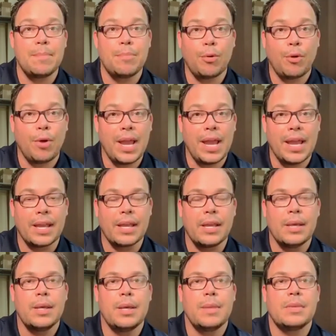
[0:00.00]
praying
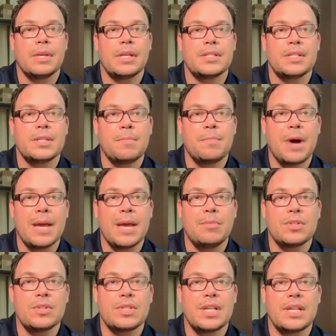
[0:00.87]
because the
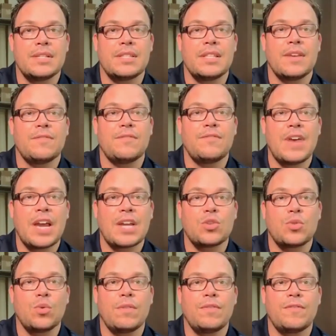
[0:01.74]
bible says the effectual